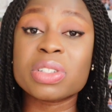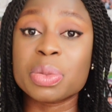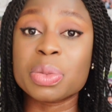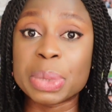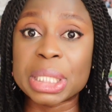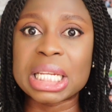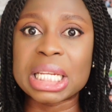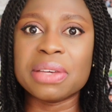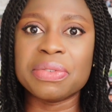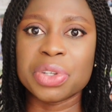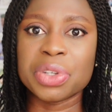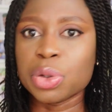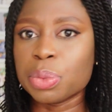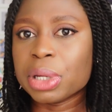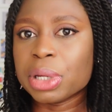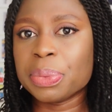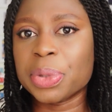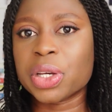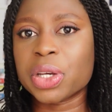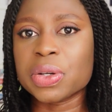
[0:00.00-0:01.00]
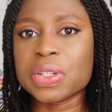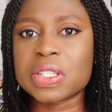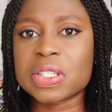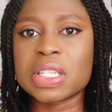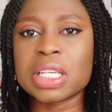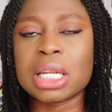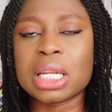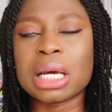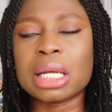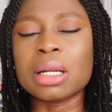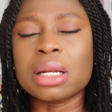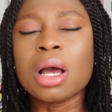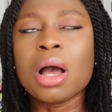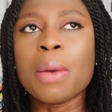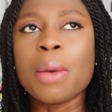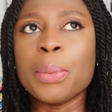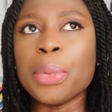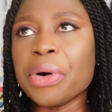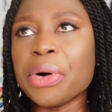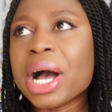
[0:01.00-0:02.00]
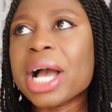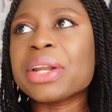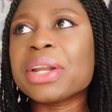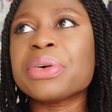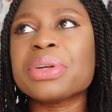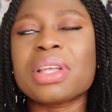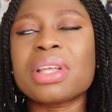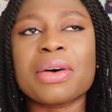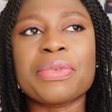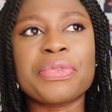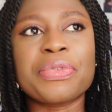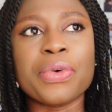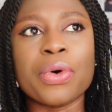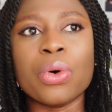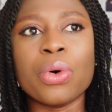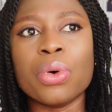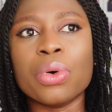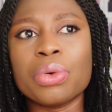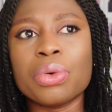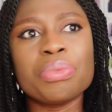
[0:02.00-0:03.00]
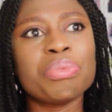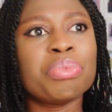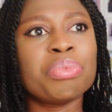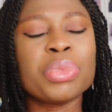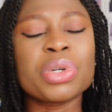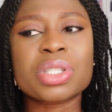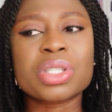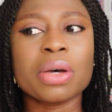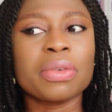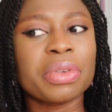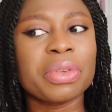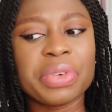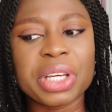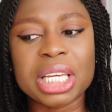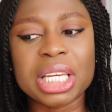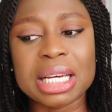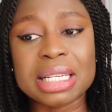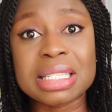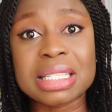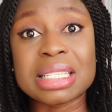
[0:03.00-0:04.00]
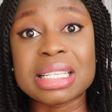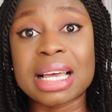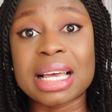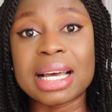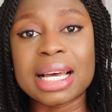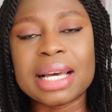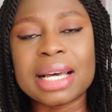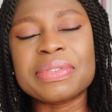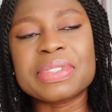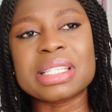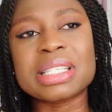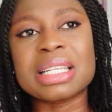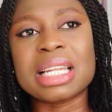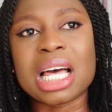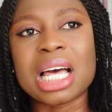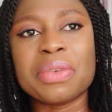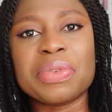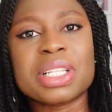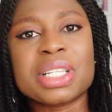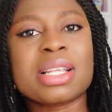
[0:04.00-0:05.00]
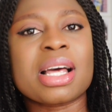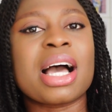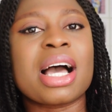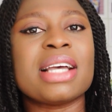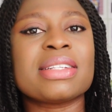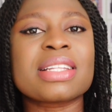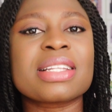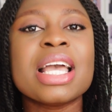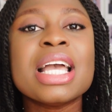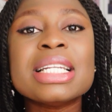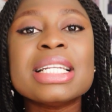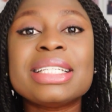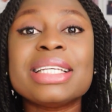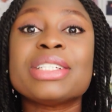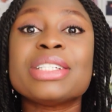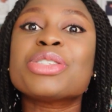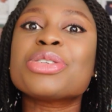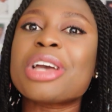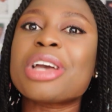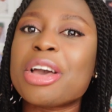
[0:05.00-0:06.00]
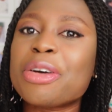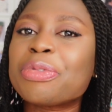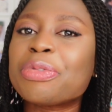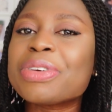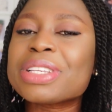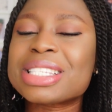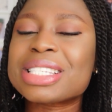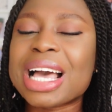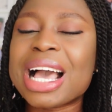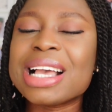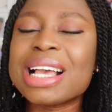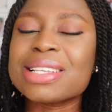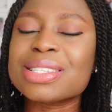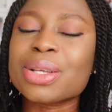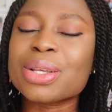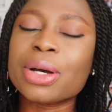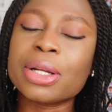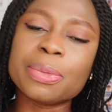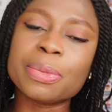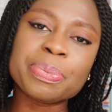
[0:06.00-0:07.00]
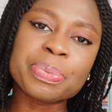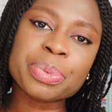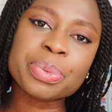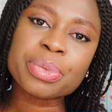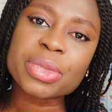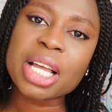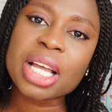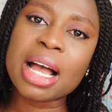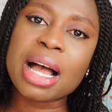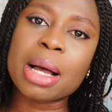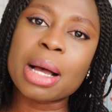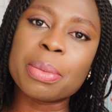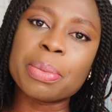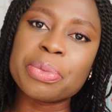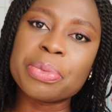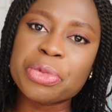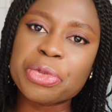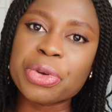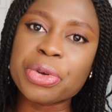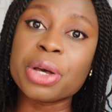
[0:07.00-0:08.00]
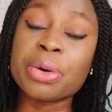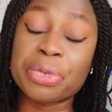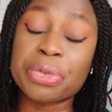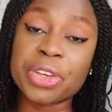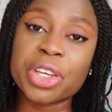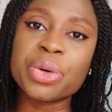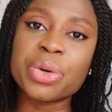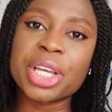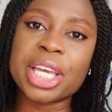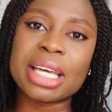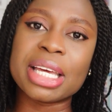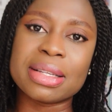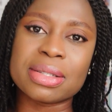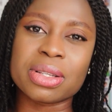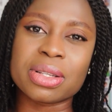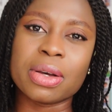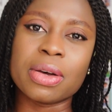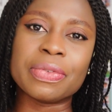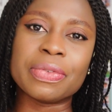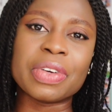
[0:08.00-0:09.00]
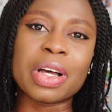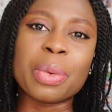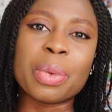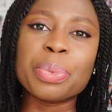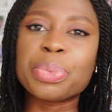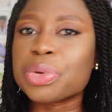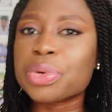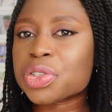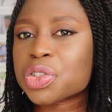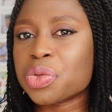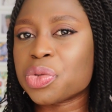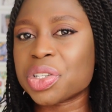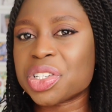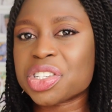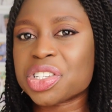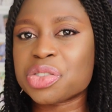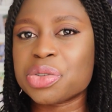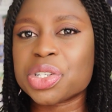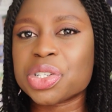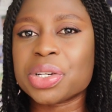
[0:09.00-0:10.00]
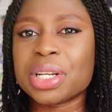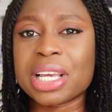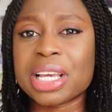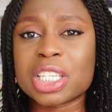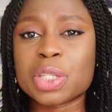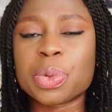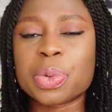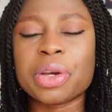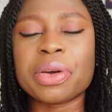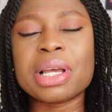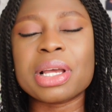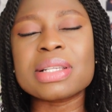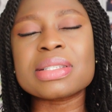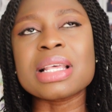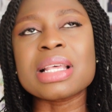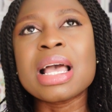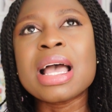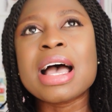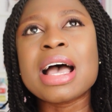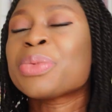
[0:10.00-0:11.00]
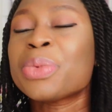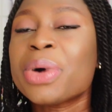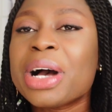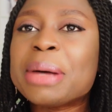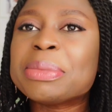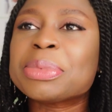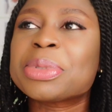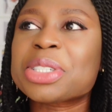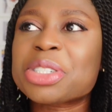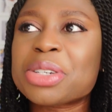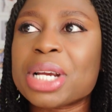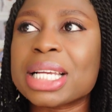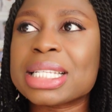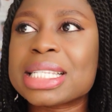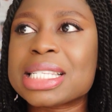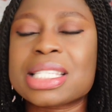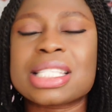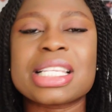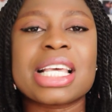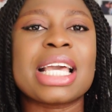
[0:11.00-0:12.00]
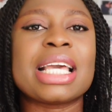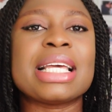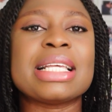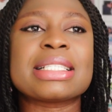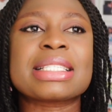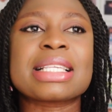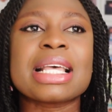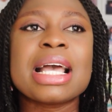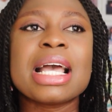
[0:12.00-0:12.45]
to believe you may be considered. But I know that for most of the vacancies that I have seen advertised, they do emphasize on a few years of post-registration experience. What I'm just trying to say is